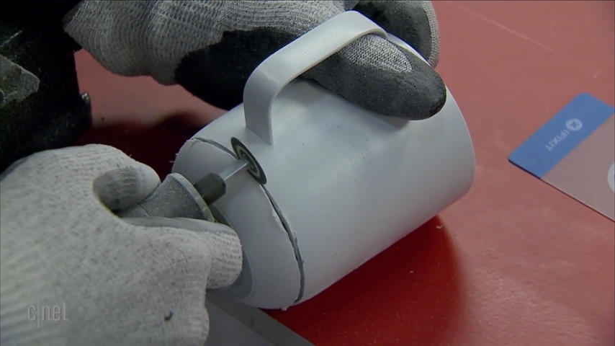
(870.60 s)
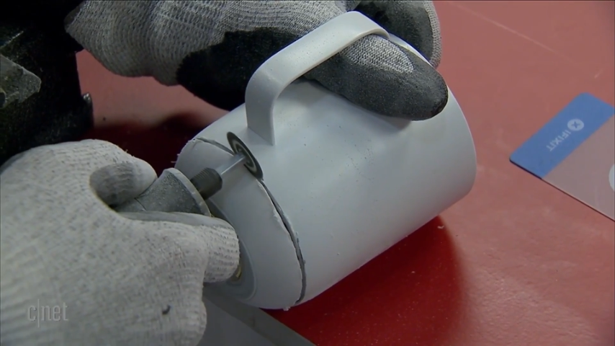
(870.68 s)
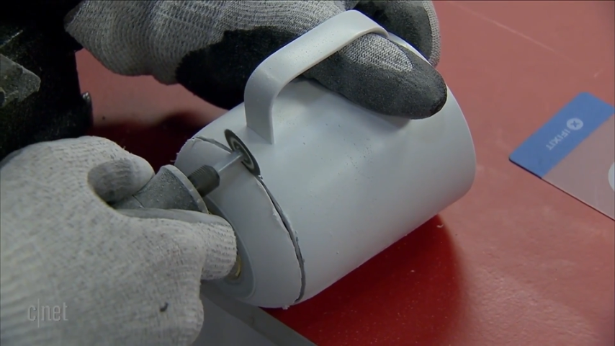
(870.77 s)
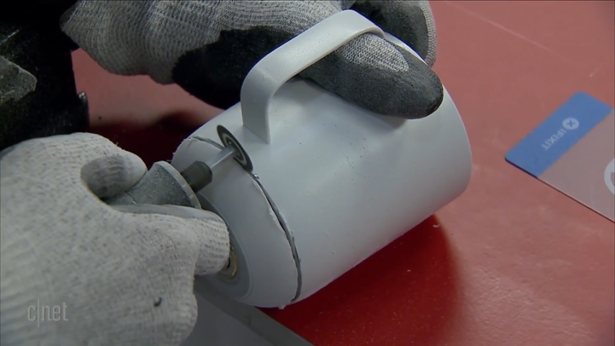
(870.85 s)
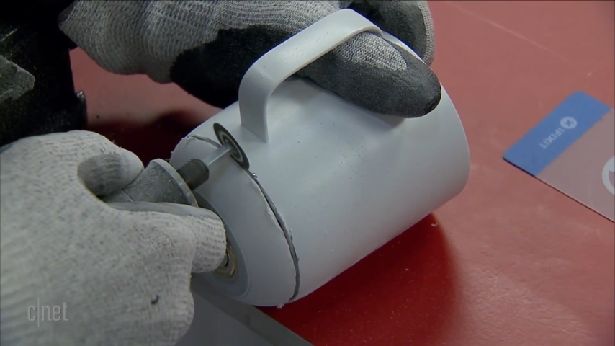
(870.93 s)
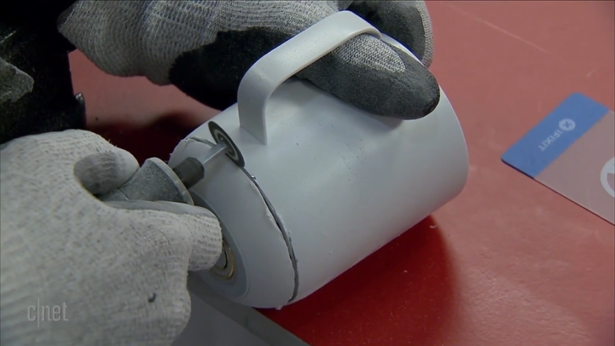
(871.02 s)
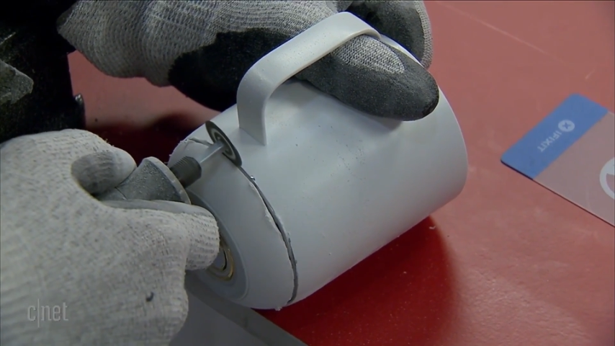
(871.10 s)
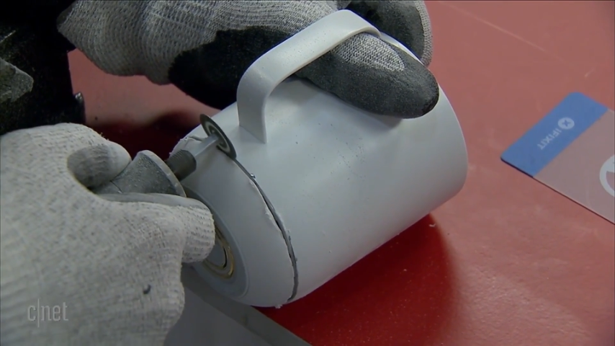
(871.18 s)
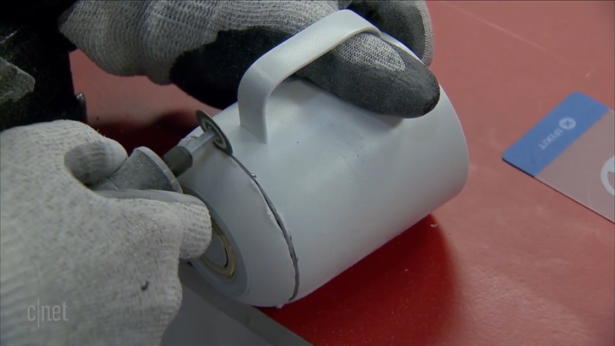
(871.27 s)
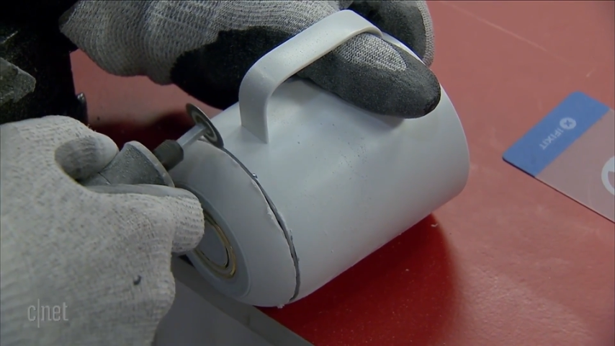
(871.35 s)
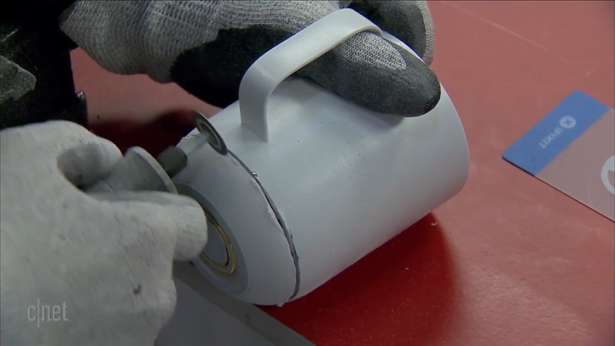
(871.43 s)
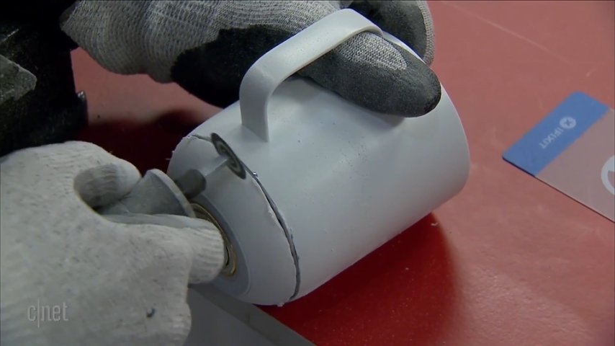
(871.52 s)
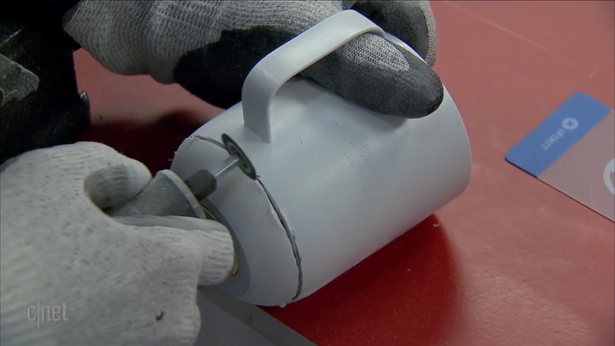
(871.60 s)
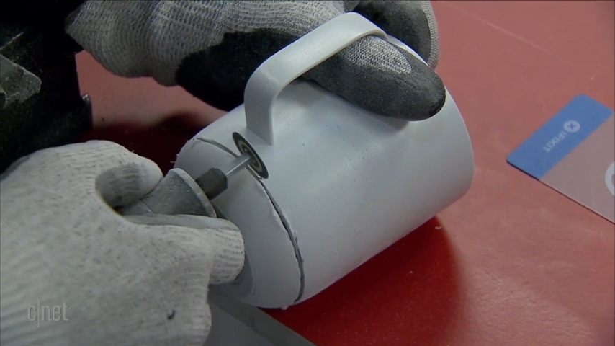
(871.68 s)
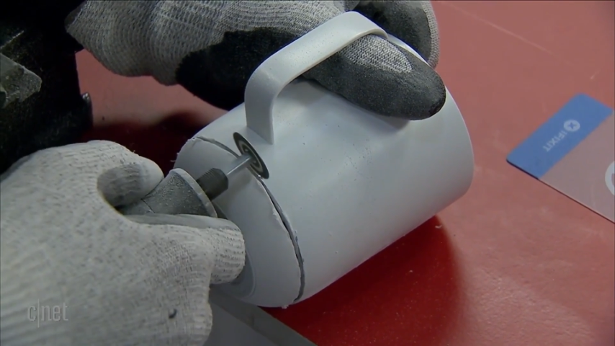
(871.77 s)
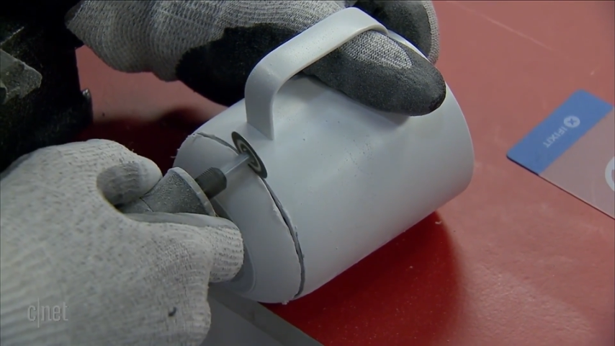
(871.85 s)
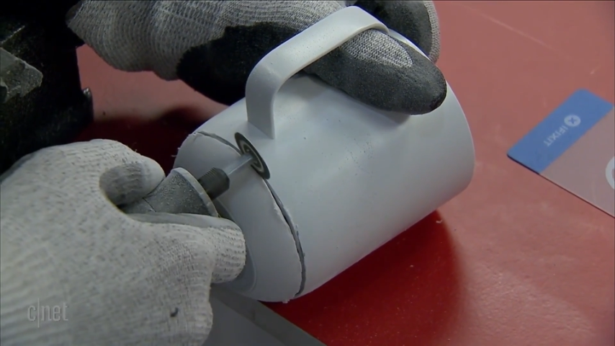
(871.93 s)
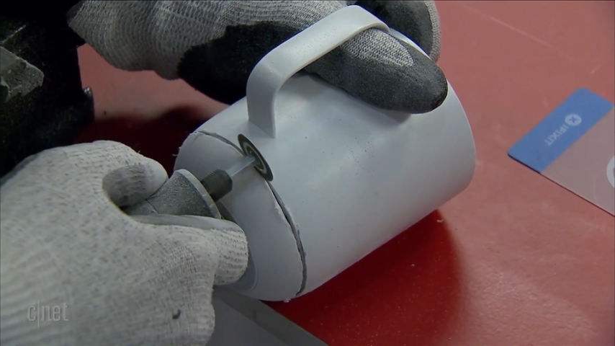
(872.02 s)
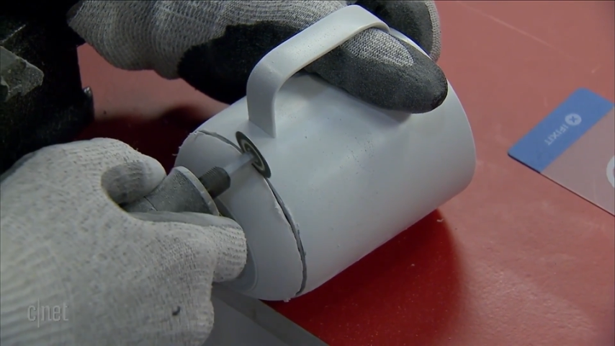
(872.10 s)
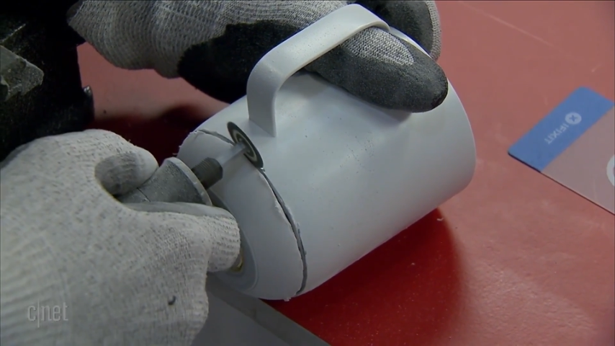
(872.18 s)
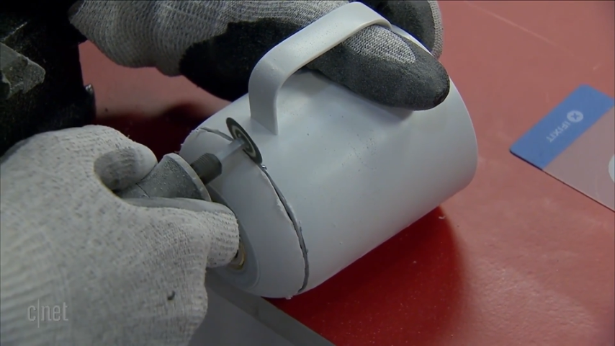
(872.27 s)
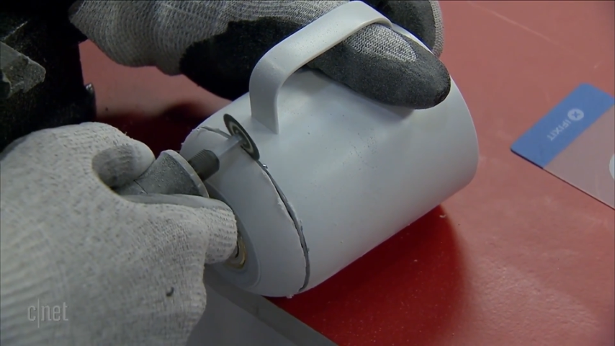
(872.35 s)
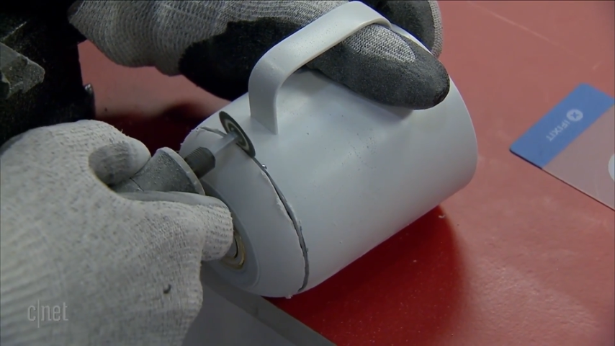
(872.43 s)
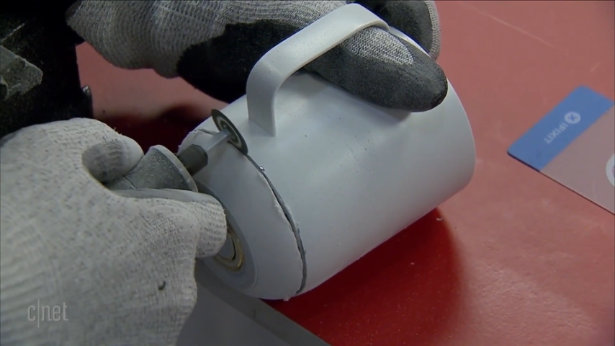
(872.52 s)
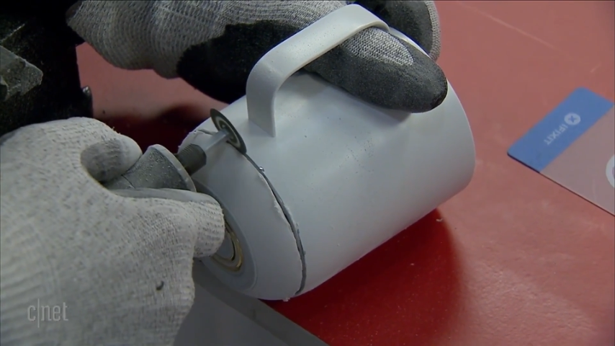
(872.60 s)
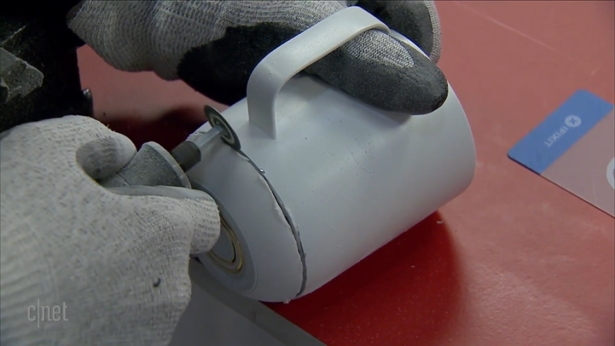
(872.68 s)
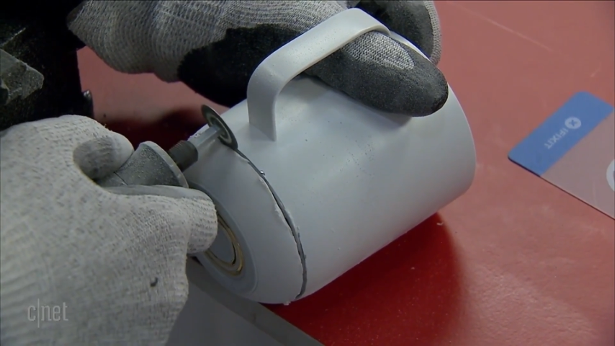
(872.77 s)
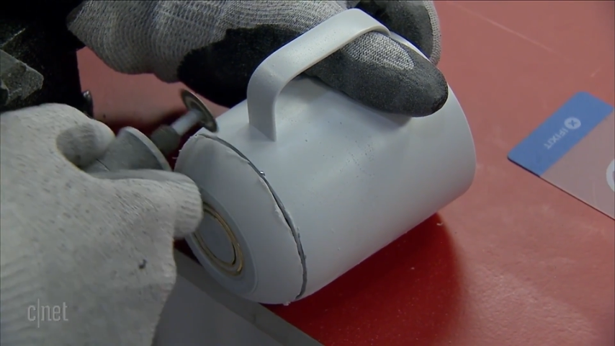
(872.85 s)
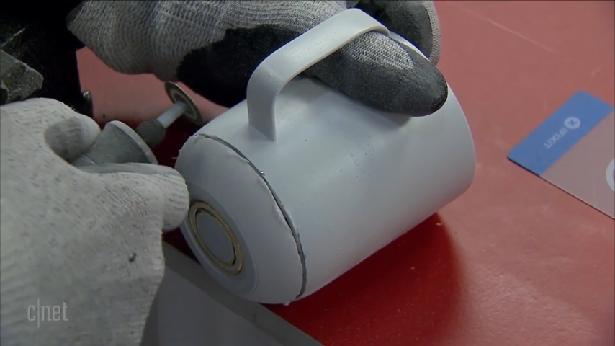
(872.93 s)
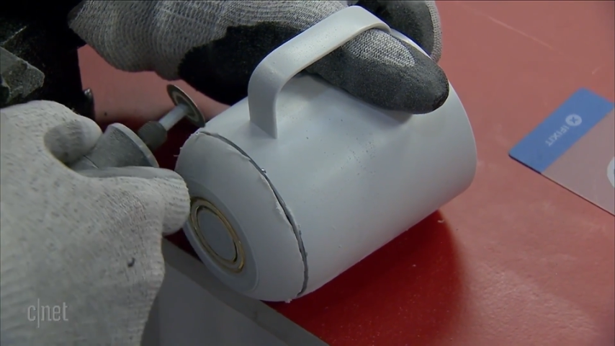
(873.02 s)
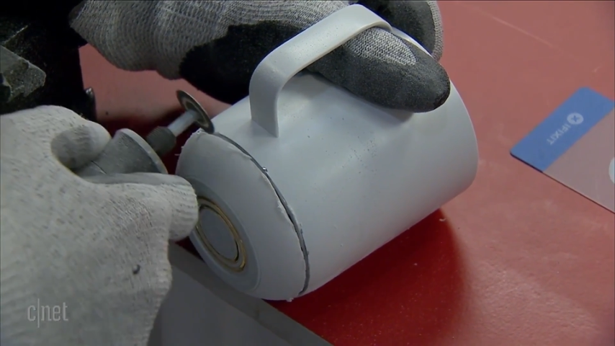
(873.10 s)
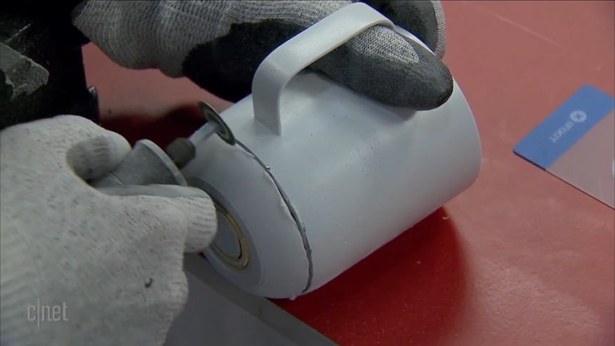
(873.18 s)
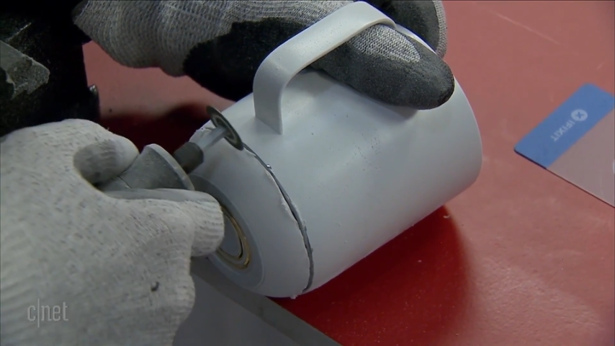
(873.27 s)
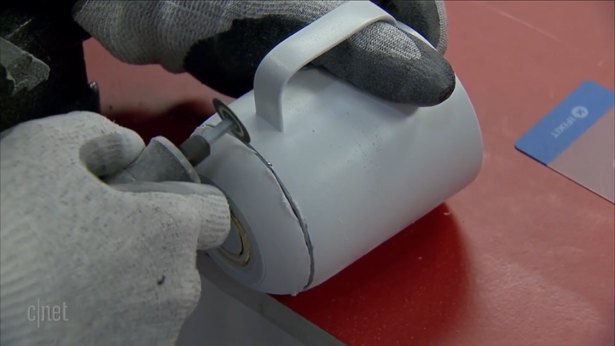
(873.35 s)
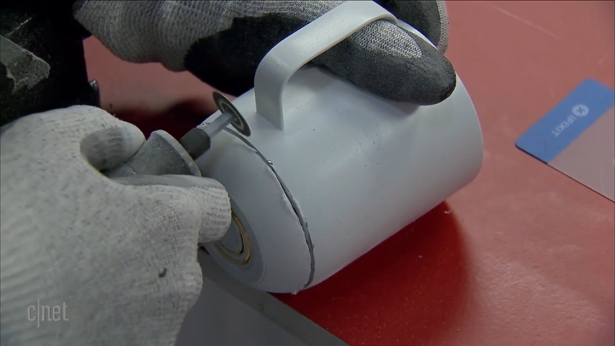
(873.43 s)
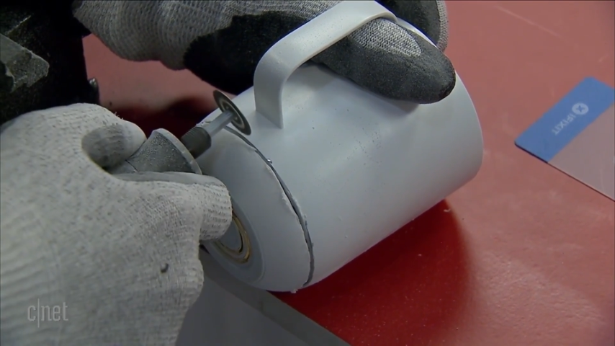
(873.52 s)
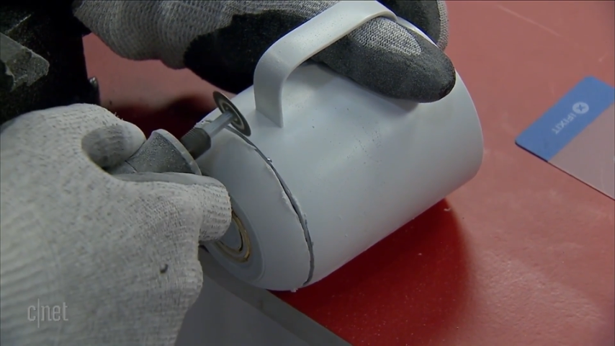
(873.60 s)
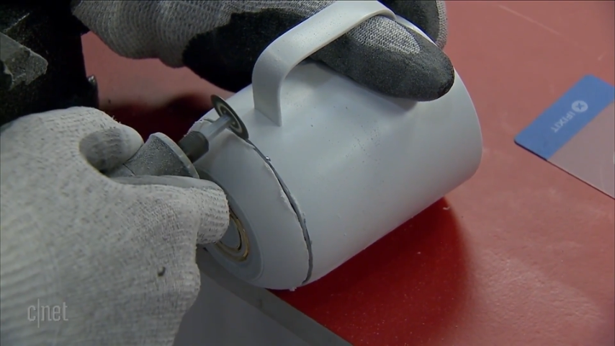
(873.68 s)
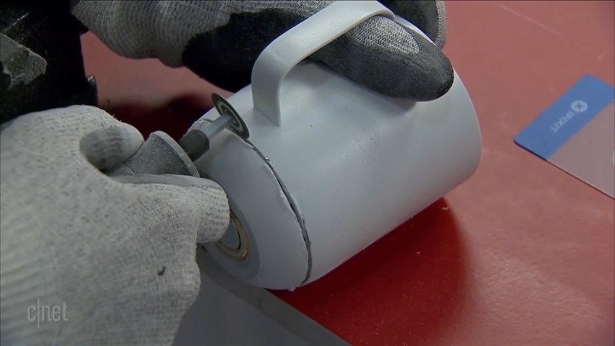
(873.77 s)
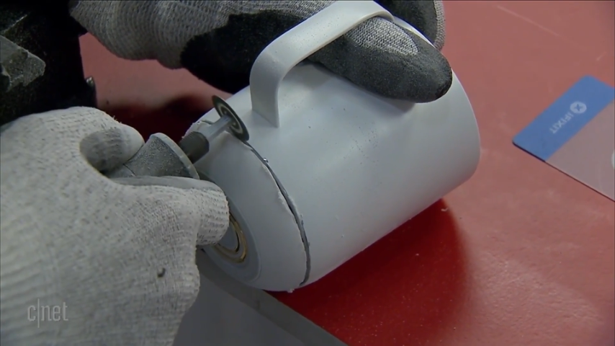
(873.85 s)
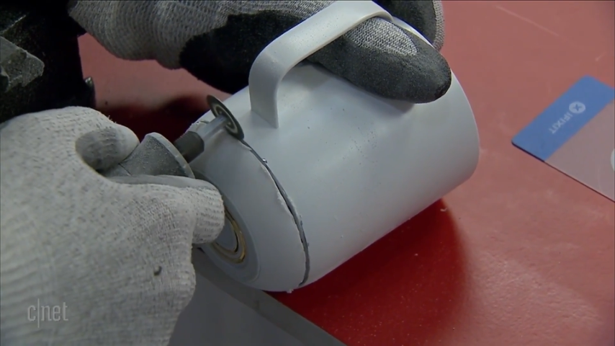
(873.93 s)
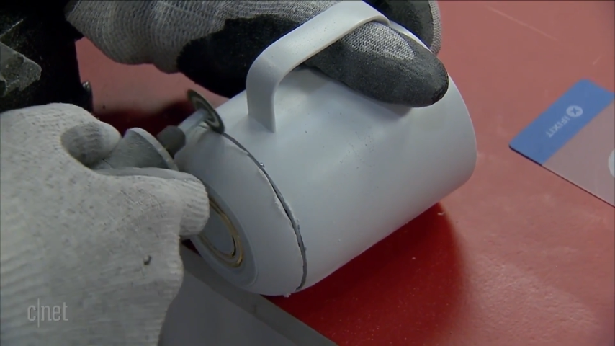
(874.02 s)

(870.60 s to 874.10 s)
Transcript: Nobody's mouth can be seen.